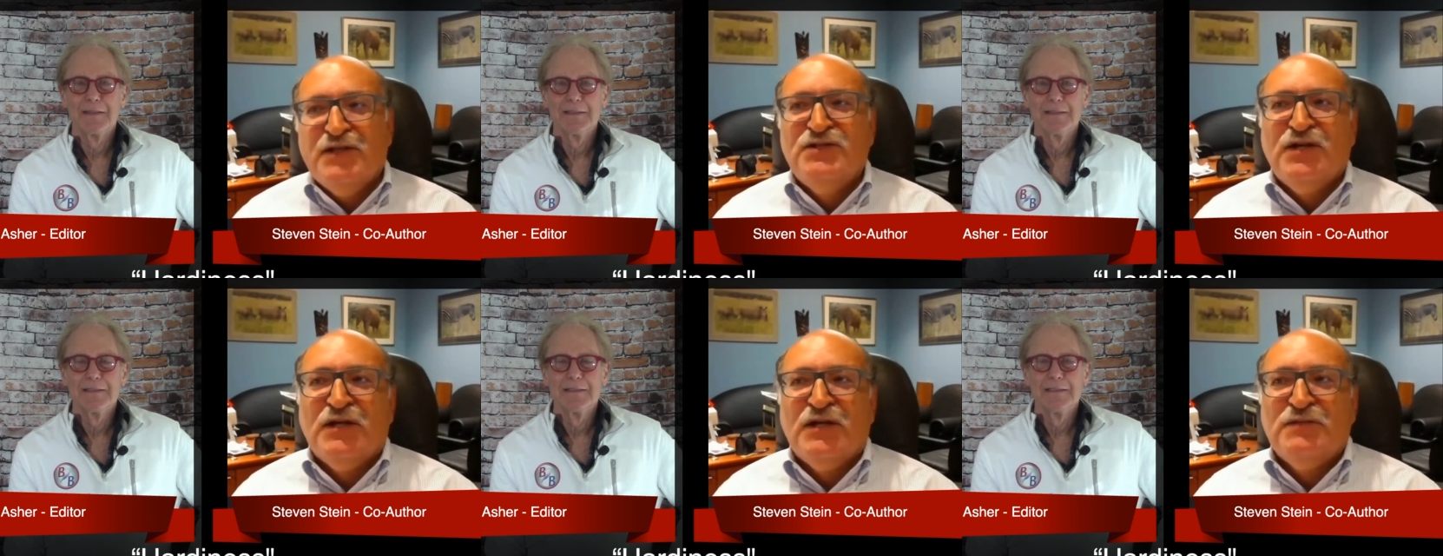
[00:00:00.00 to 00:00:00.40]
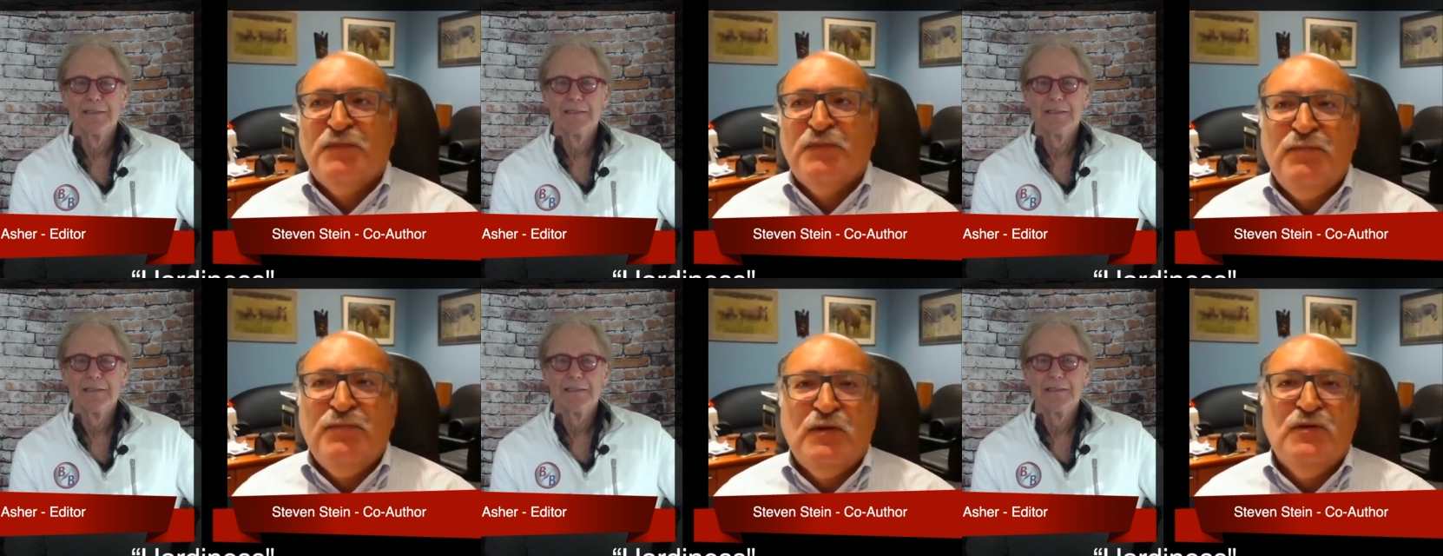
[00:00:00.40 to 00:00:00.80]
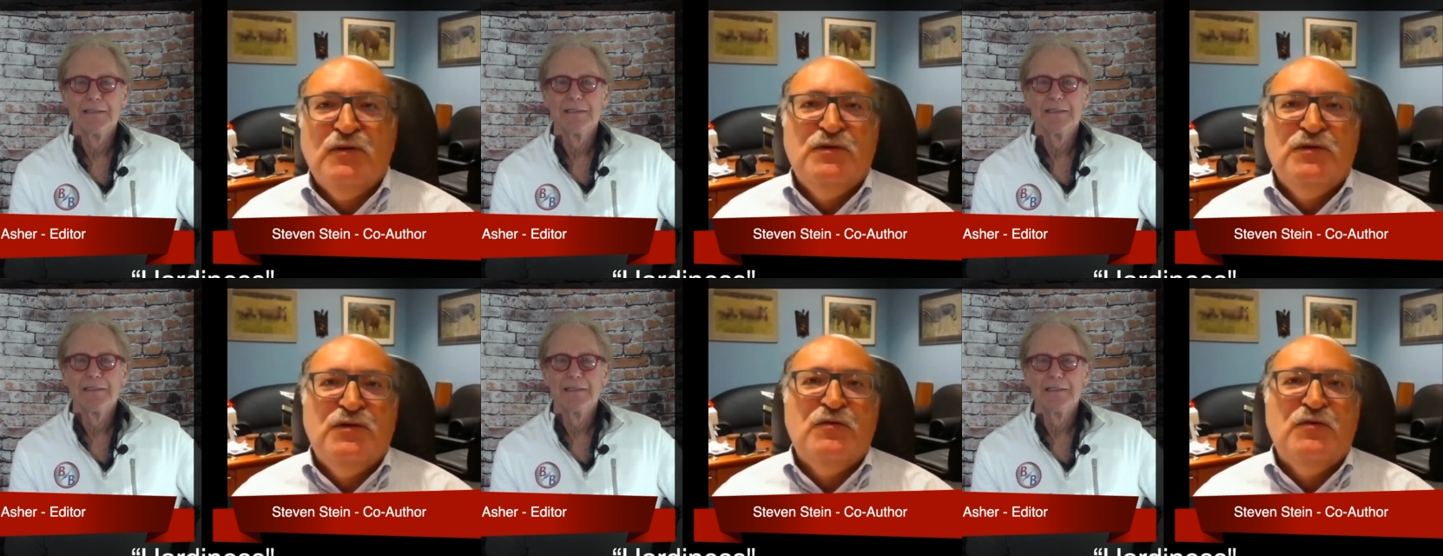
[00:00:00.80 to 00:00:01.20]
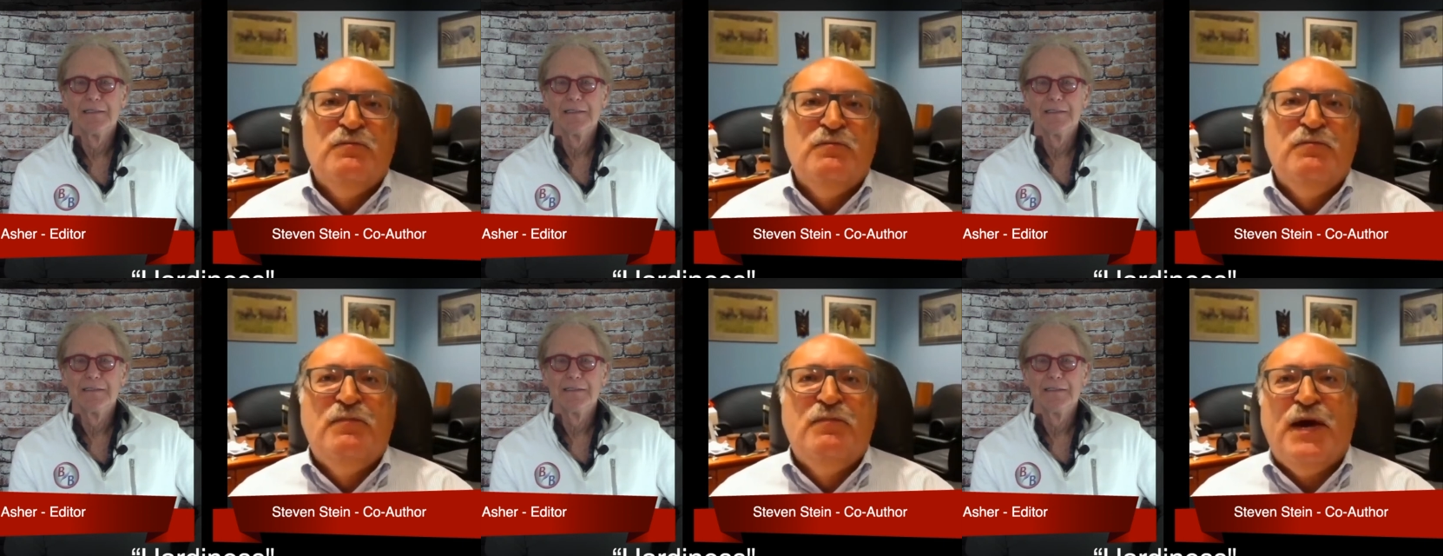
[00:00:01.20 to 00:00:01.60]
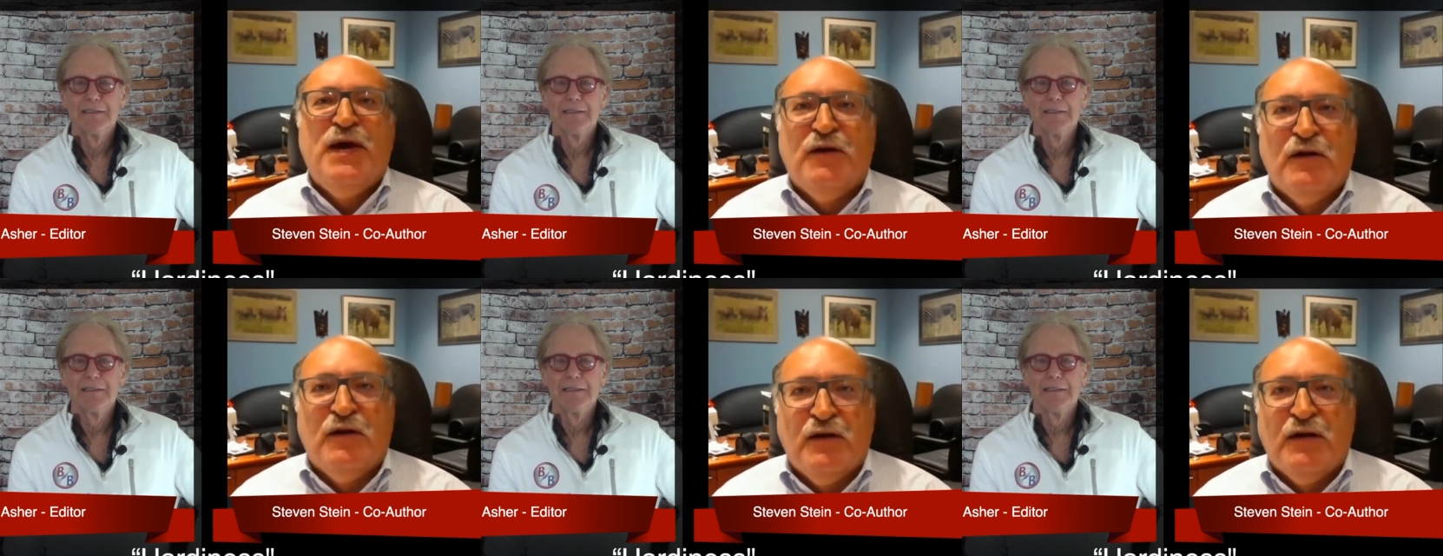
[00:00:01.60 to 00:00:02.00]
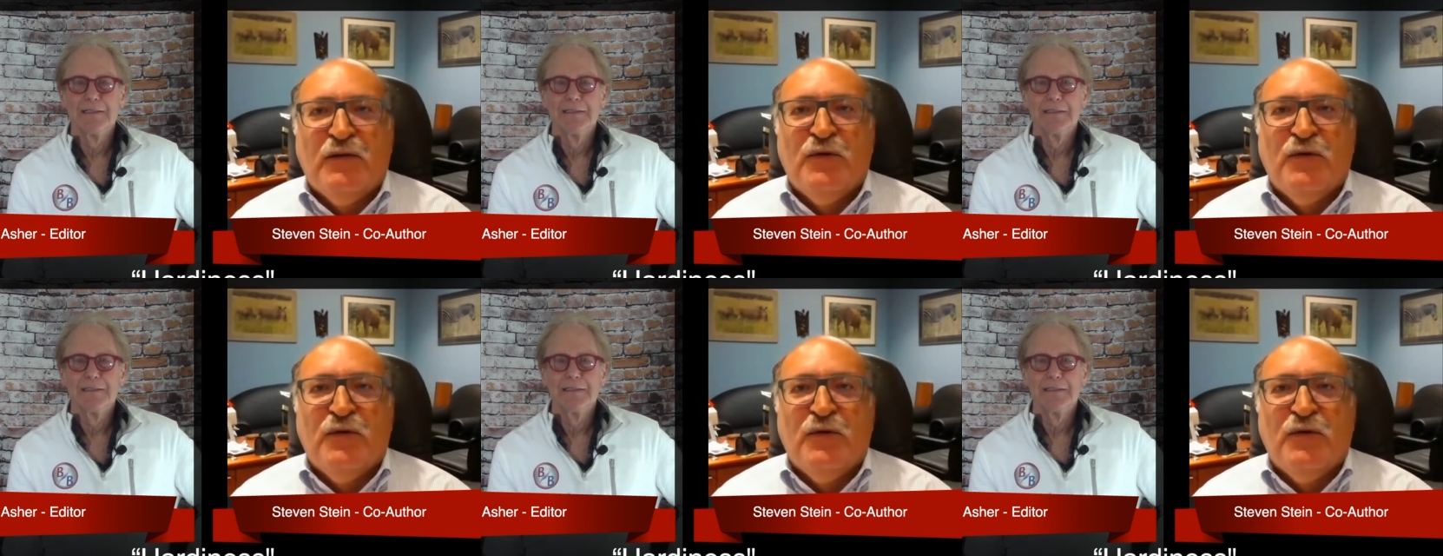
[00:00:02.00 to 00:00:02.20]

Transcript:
Speaker 1: is just people who do better